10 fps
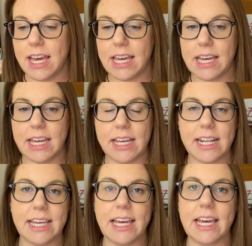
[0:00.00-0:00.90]

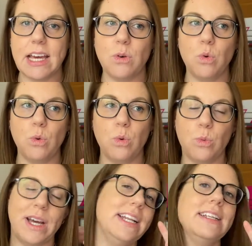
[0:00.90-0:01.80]

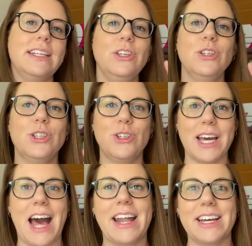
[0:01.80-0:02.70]
When you
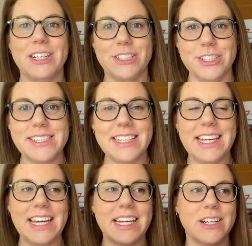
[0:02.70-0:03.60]
look at it closely,
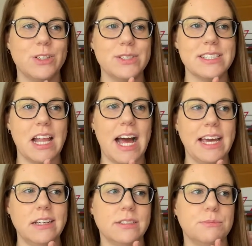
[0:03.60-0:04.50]
it looks
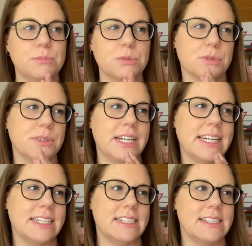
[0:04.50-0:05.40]
like
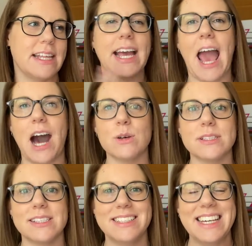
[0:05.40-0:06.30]
bricks, like a house.